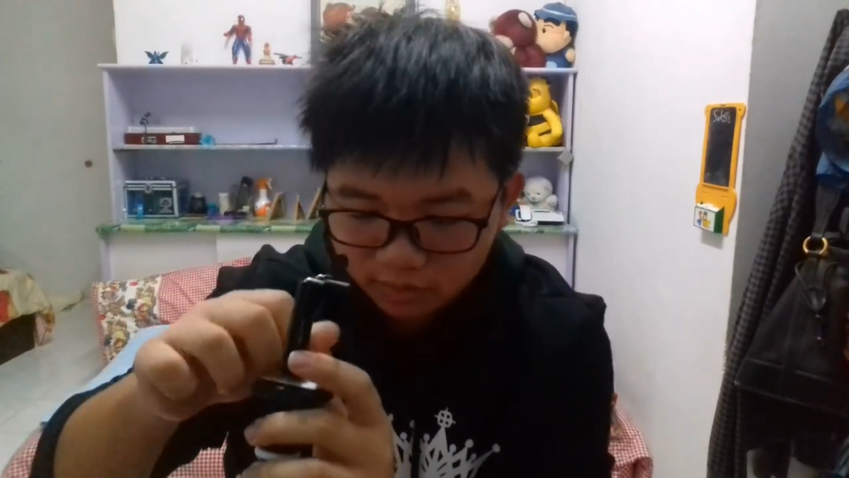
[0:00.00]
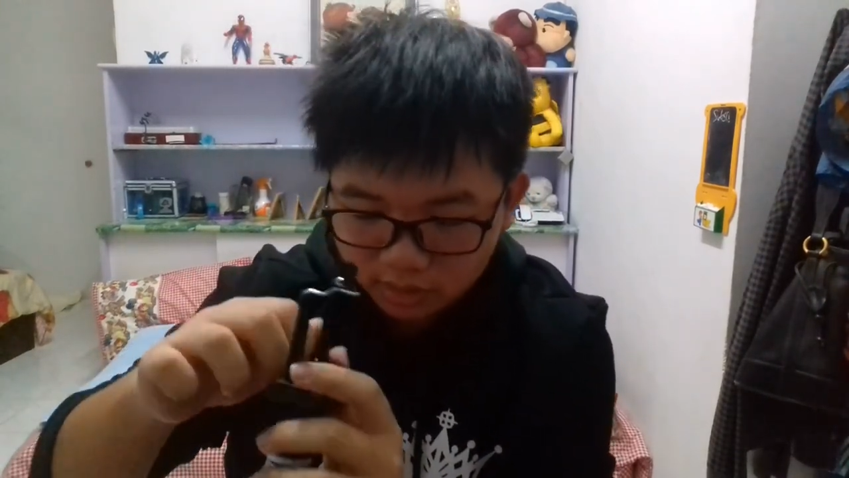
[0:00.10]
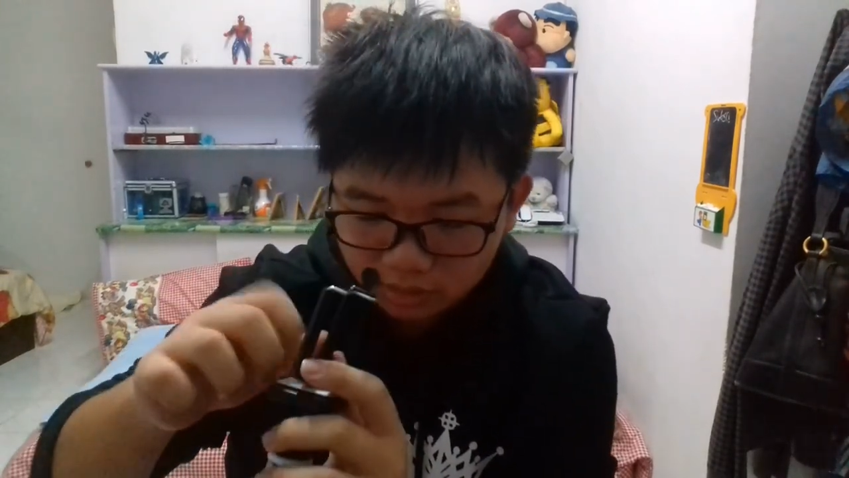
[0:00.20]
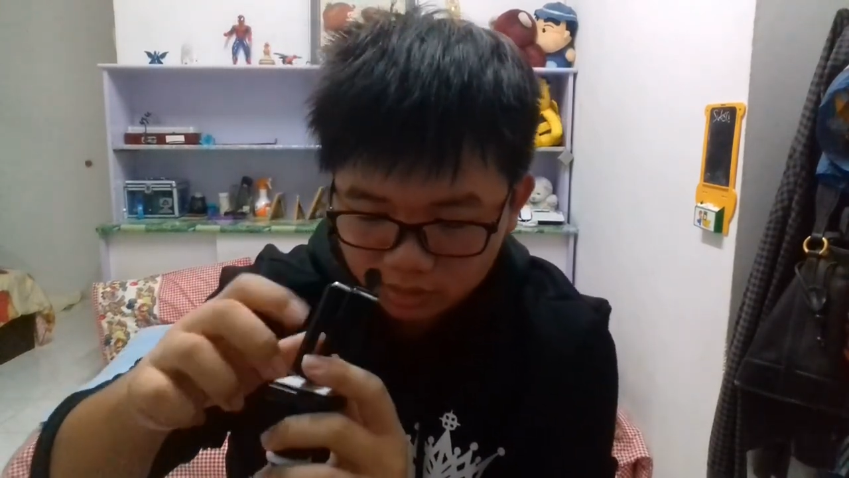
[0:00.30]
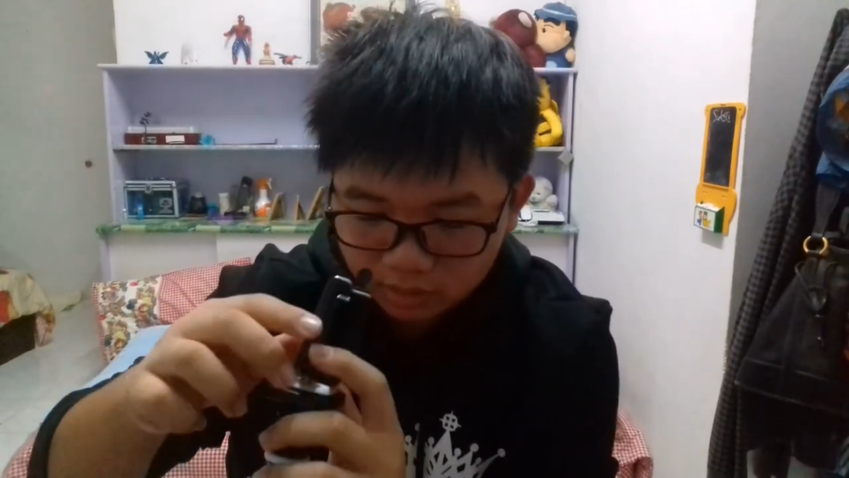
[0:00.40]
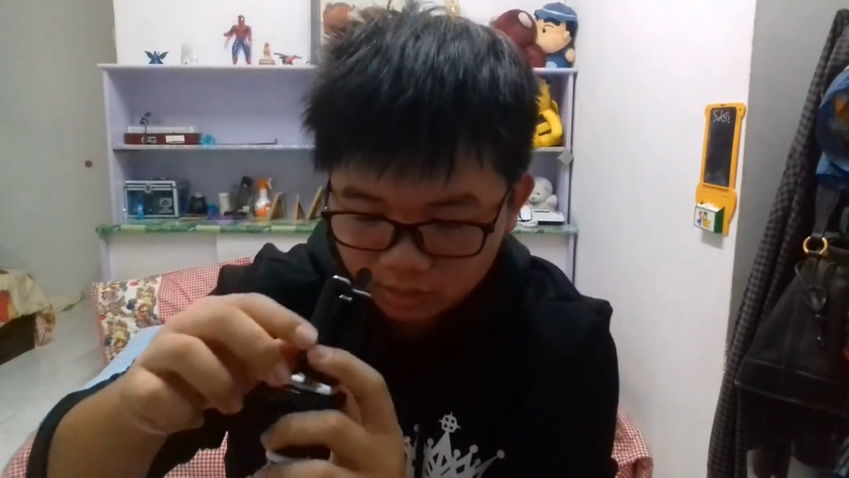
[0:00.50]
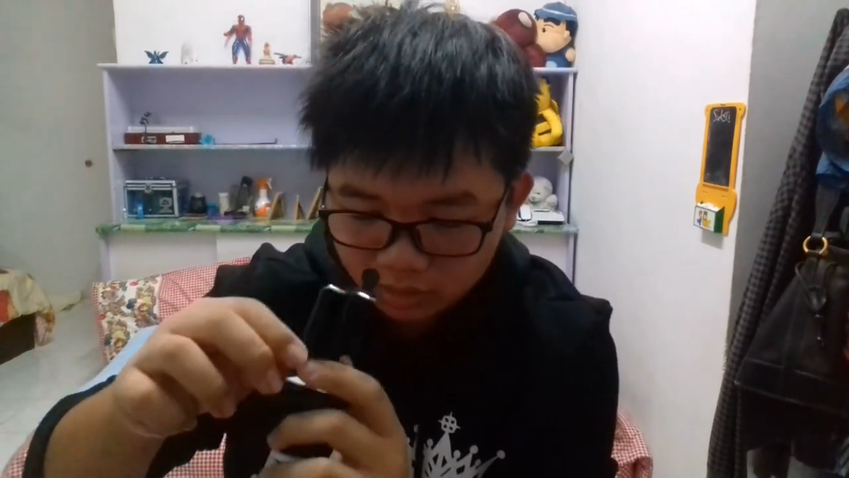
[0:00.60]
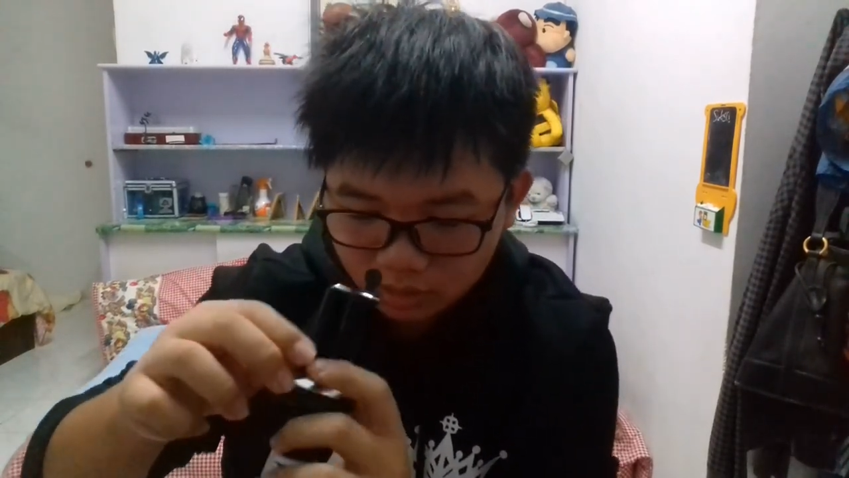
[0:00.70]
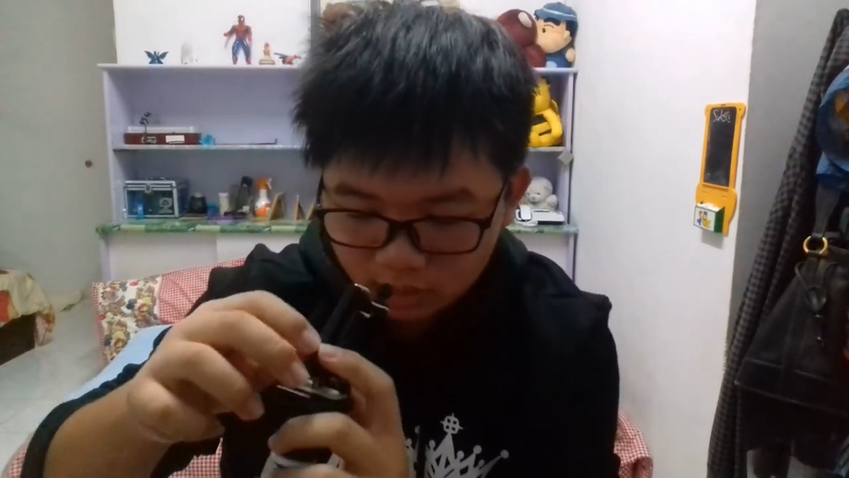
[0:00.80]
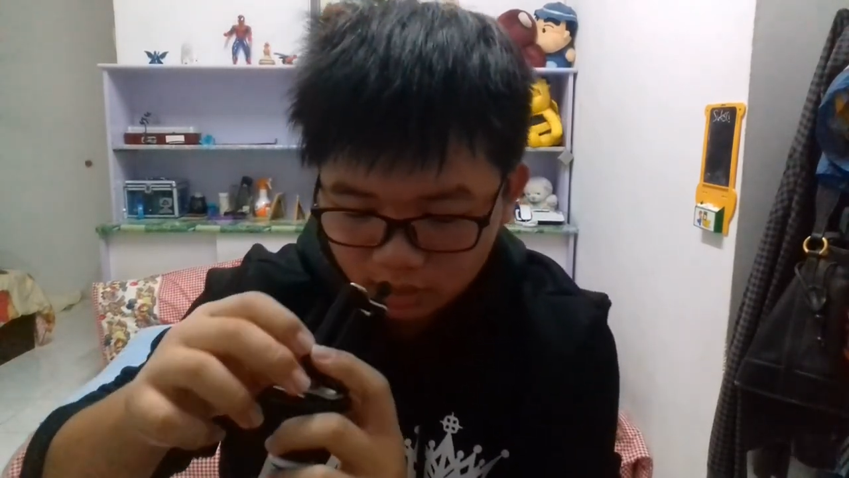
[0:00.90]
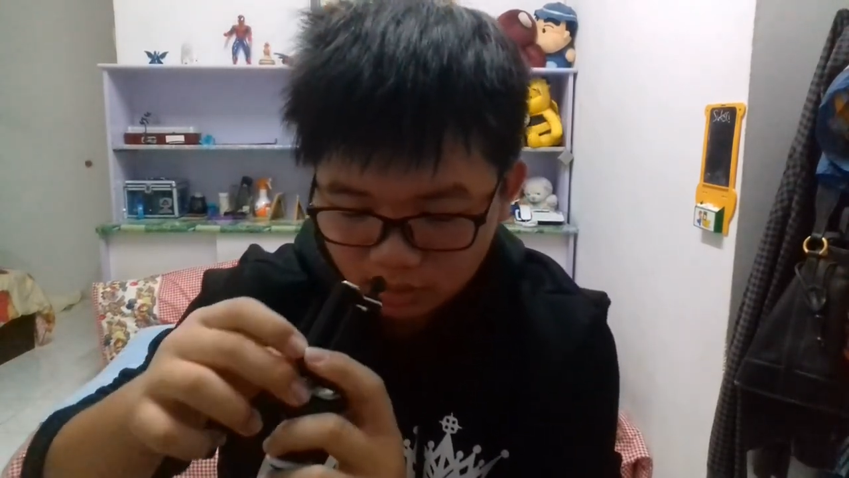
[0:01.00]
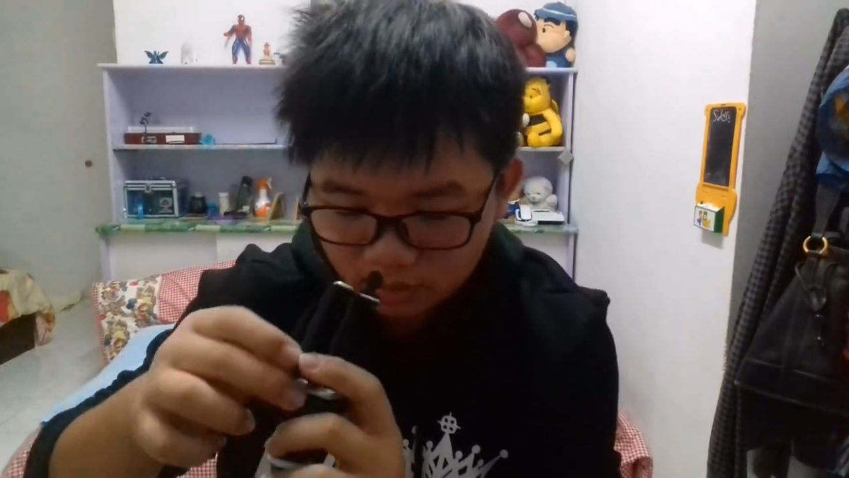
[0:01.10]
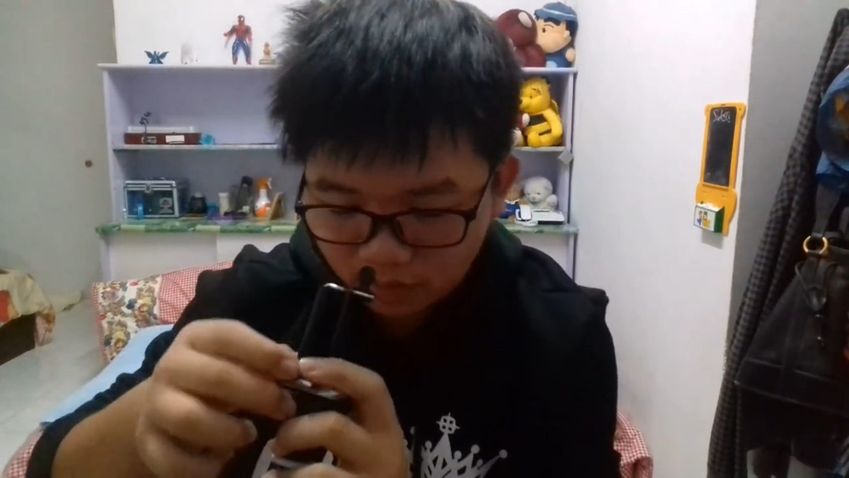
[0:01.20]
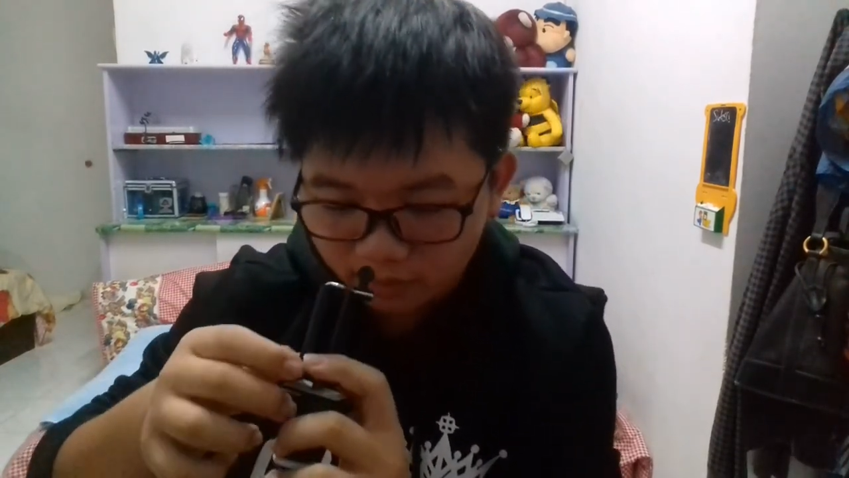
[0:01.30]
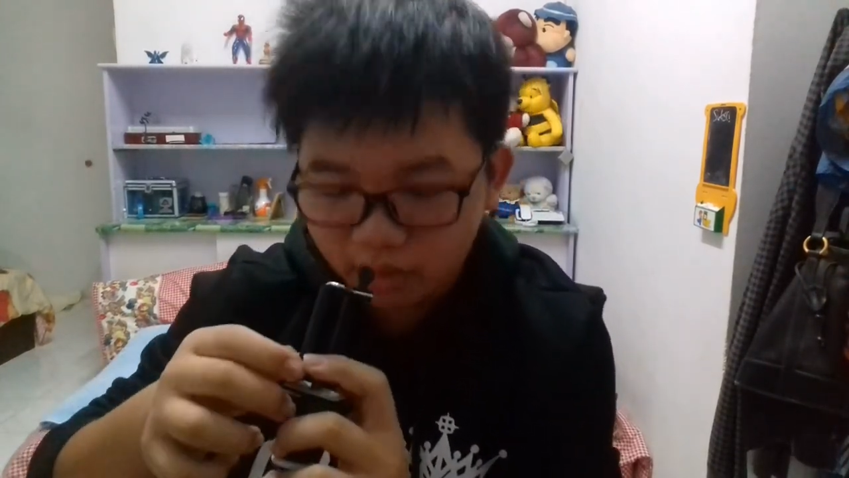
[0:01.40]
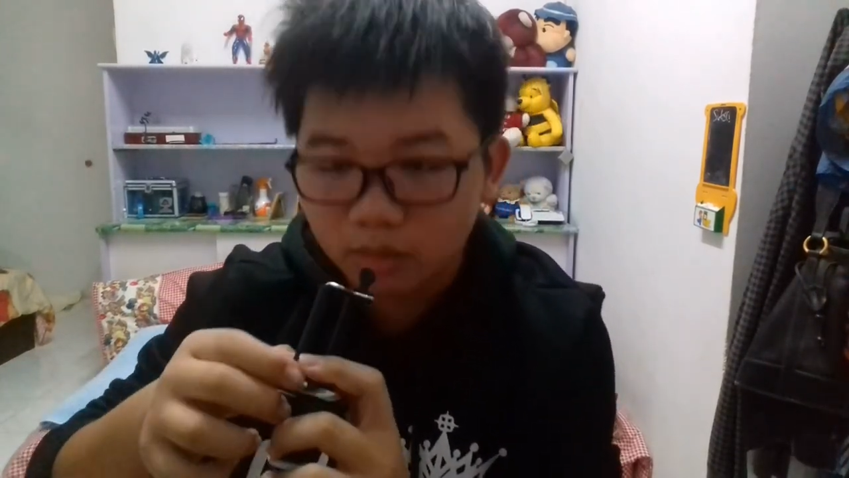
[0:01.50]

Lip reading: bro. Come on,